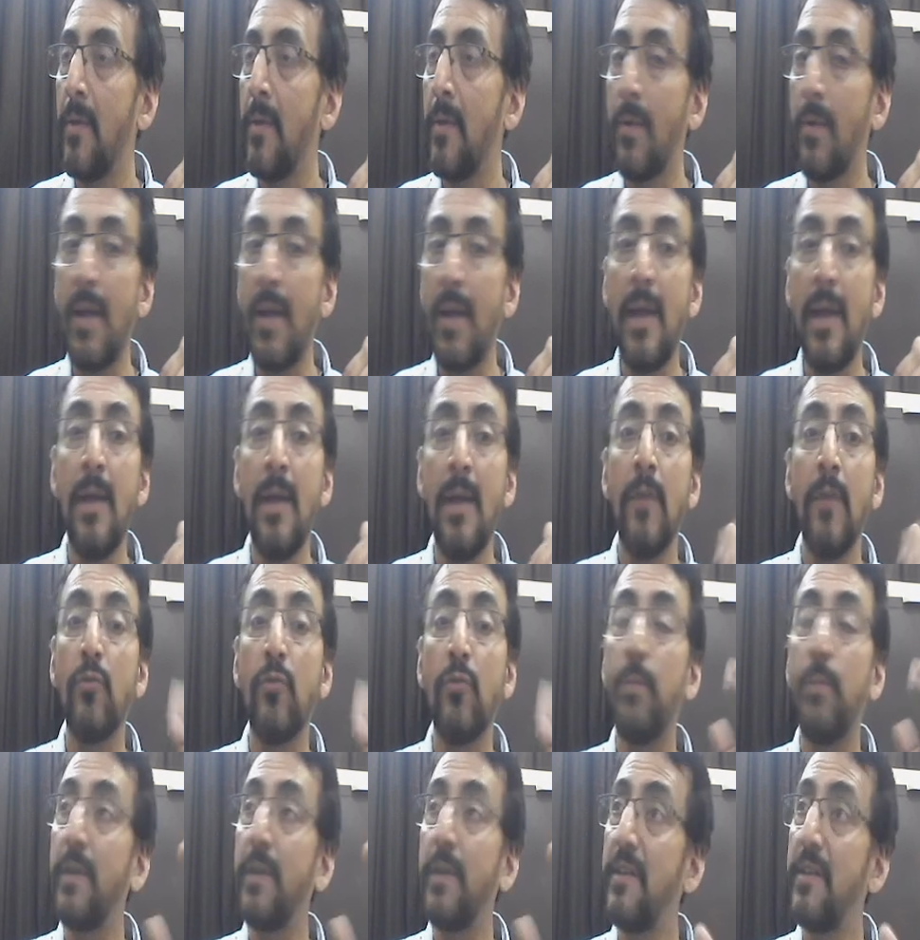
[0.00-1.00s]
Okay,
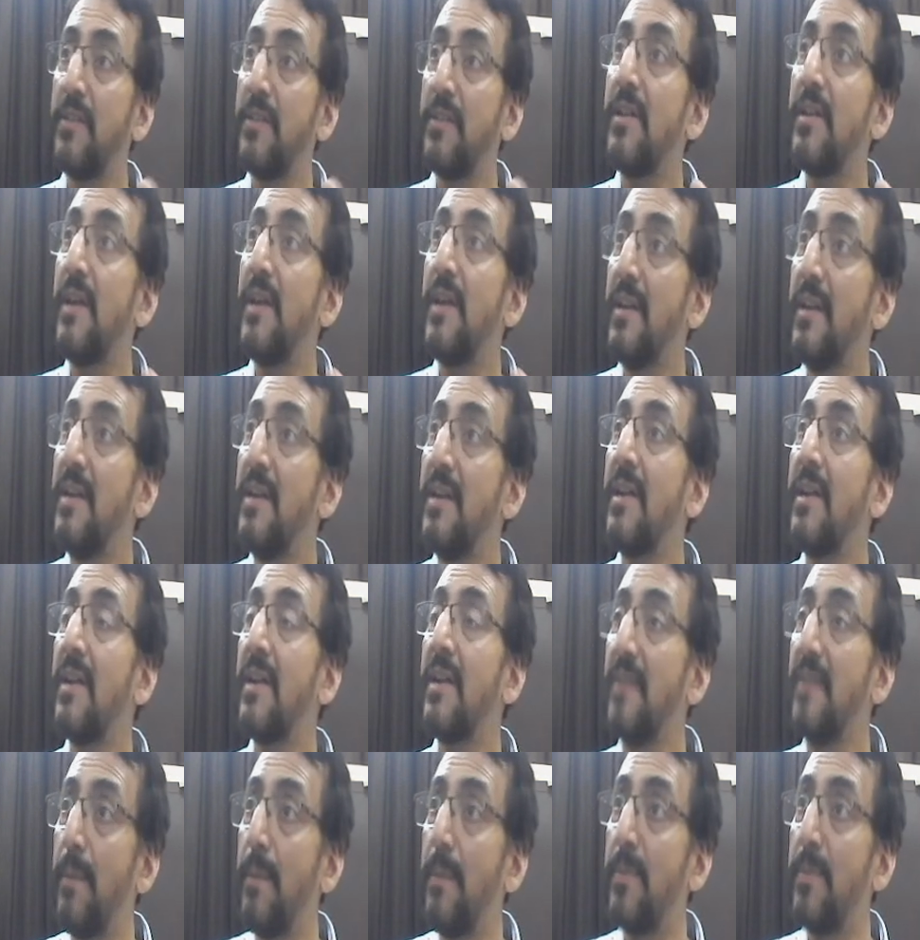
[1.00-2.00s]
so Pratishaya, it
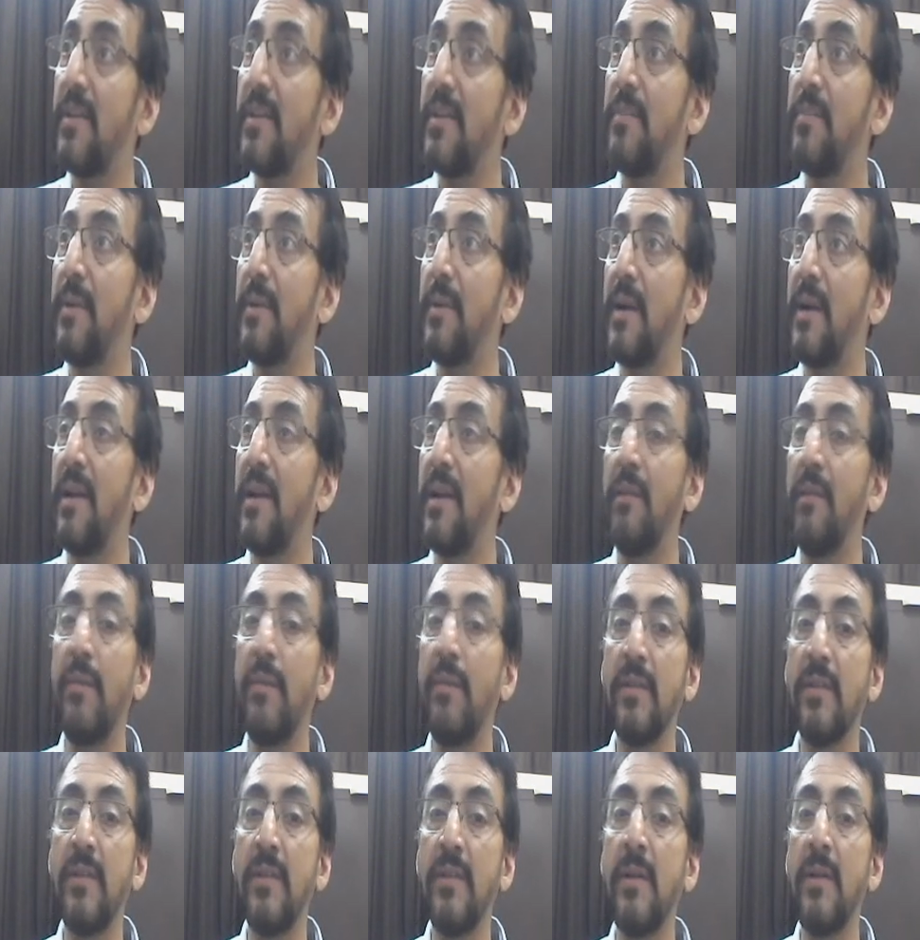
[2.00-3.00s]
indicates upper respiratory tract
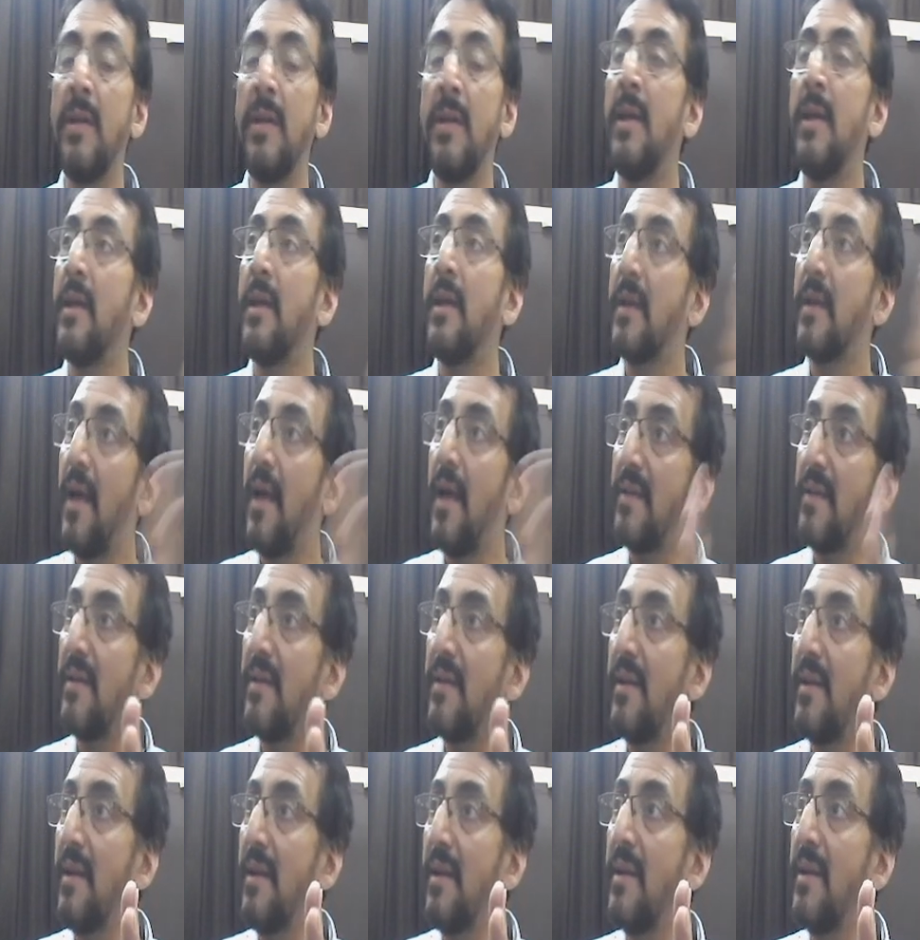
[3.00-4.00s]
infection,
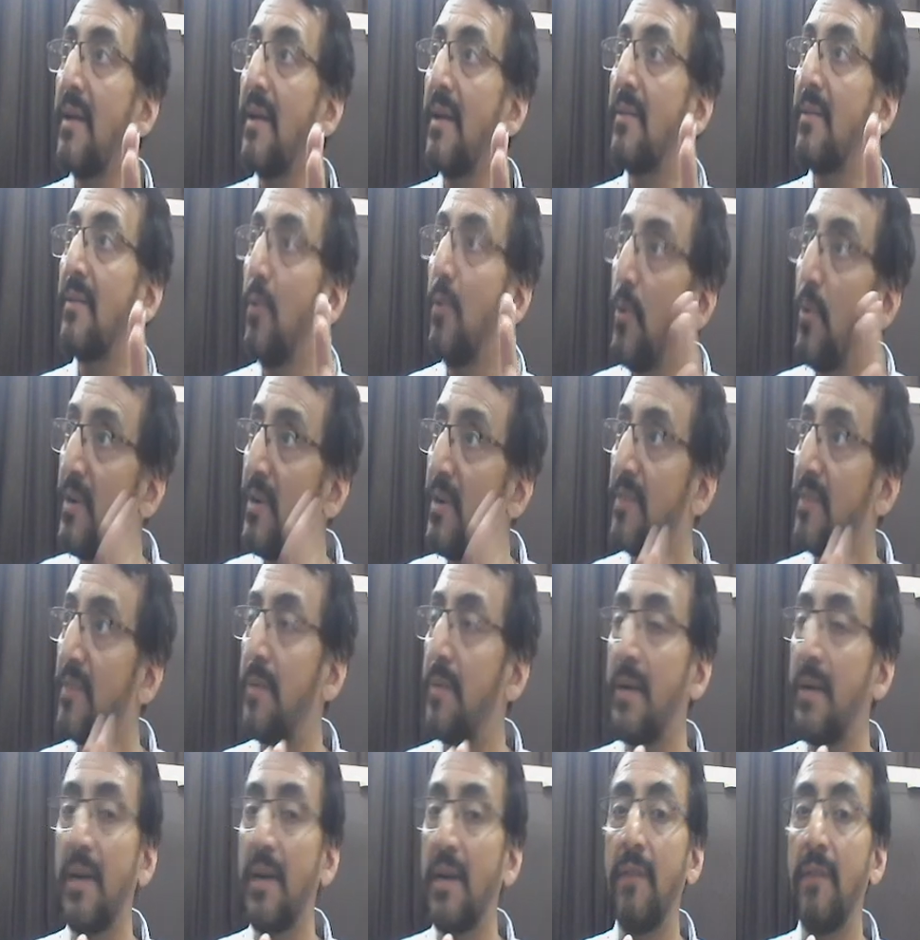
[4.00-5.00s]
Kasa, it indicates the lower
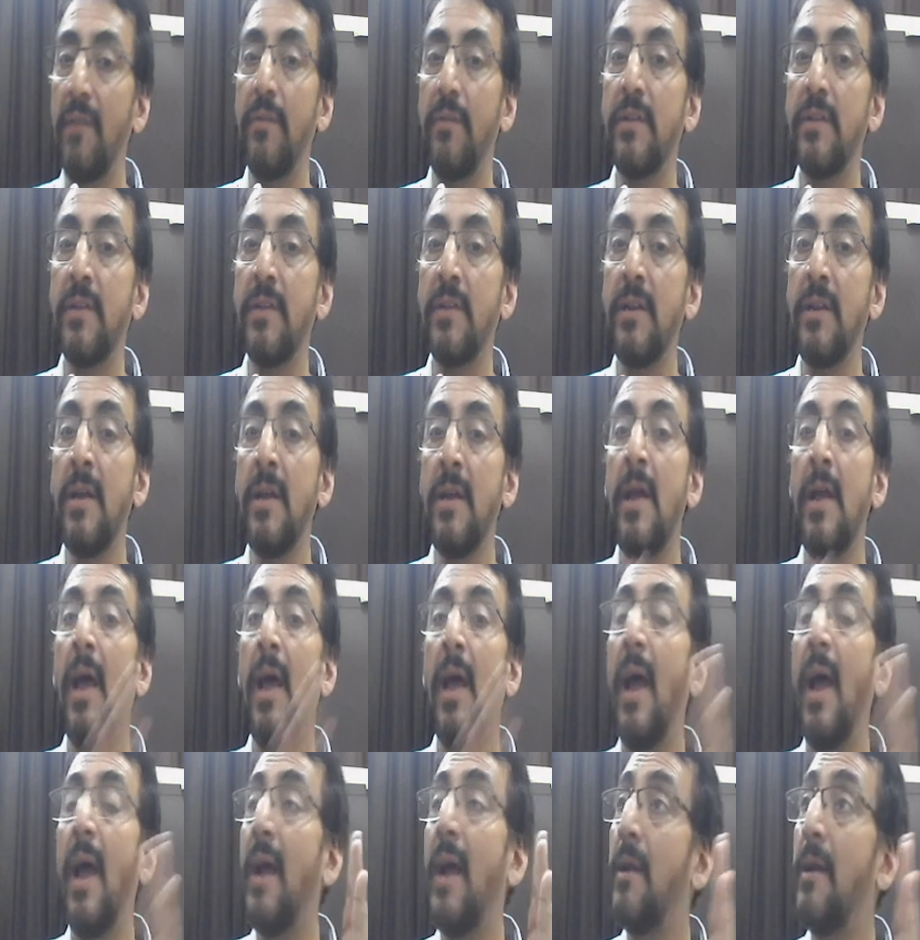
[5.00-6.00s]
respiratory tract infection,
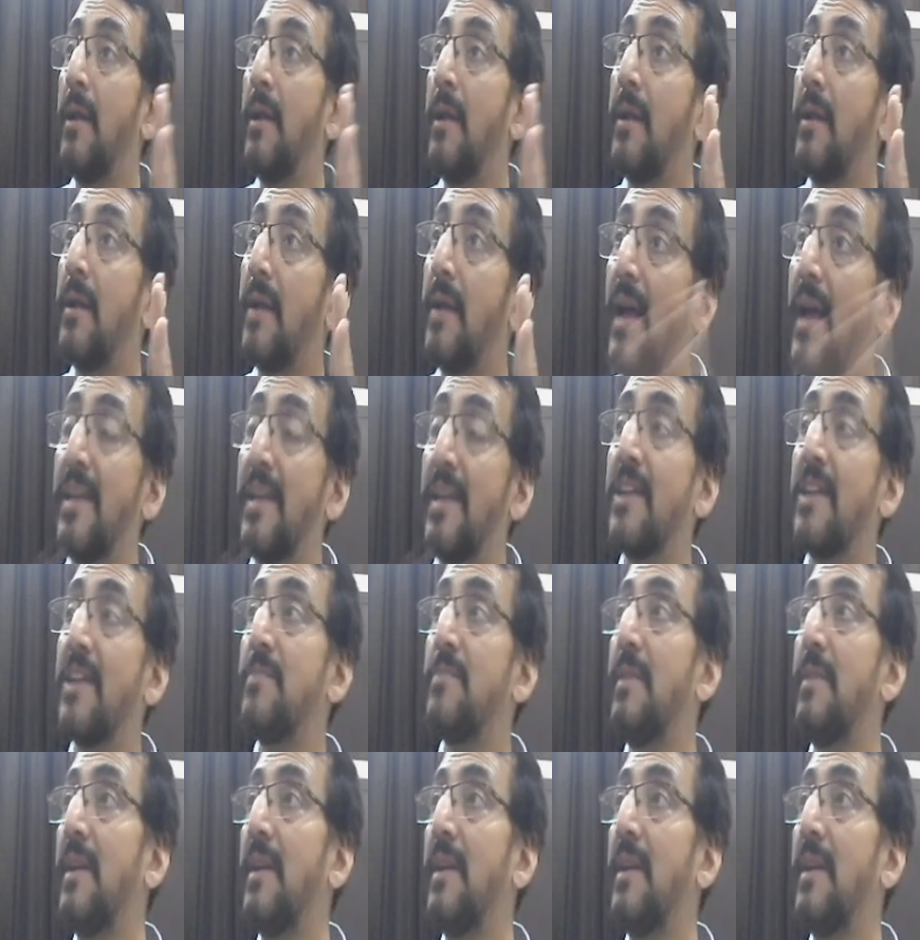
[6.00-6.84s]
and Rajayakshma, it